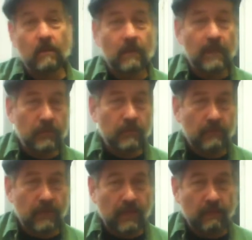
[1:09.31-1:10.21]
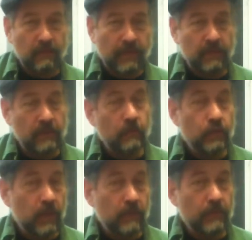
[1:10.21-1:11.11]
letters of the alphabet, no
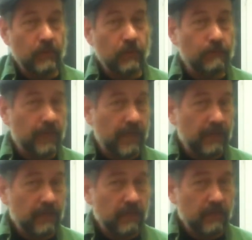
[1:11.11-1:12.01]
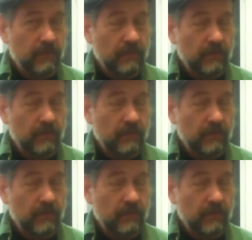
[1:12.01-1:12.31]
sharps, no flats.